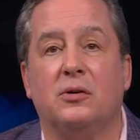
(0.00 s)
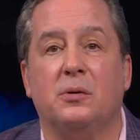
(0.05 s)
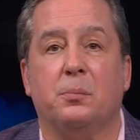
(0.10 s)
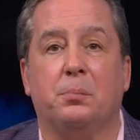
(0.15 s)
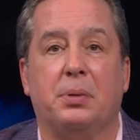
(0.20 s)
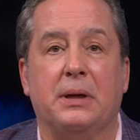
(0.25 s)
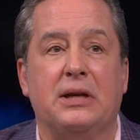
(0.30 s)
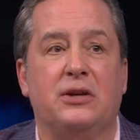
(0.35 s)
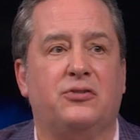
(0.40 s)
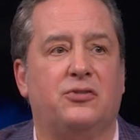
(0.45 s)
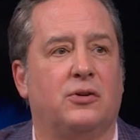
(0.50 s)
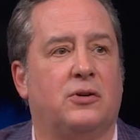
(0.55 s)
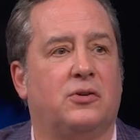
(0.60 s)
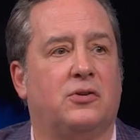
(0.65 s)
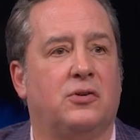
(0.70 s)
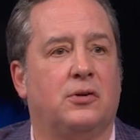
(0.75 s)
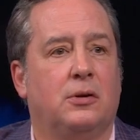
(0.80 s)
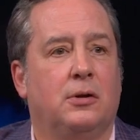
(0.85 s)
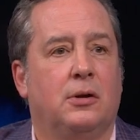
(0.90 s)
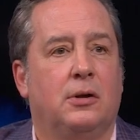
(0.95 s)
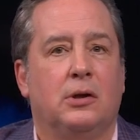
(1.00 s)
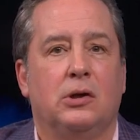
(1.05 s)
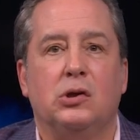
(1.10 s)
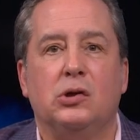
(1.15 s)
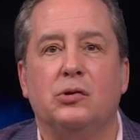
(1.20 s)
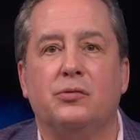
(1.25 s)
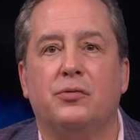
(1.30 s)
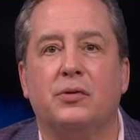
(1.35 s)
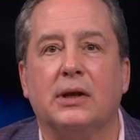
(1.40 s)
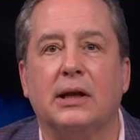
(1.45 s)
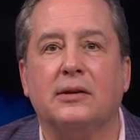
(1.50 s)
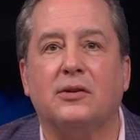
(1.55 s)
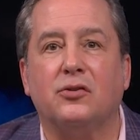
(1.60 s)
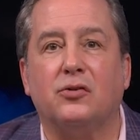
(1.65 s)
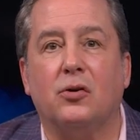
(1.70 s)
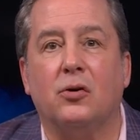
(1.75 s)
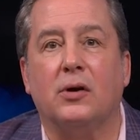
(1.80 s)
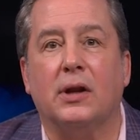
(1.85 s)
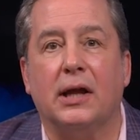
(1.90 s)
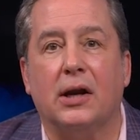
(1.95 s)
and patient, you forget to
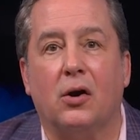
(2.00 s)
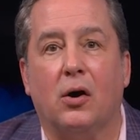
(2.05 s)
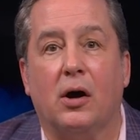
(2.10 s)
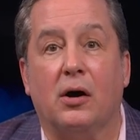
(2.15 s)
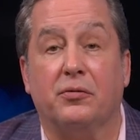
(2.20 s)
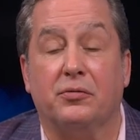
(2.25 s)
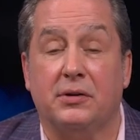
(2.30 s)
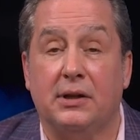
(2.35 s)
turn that off.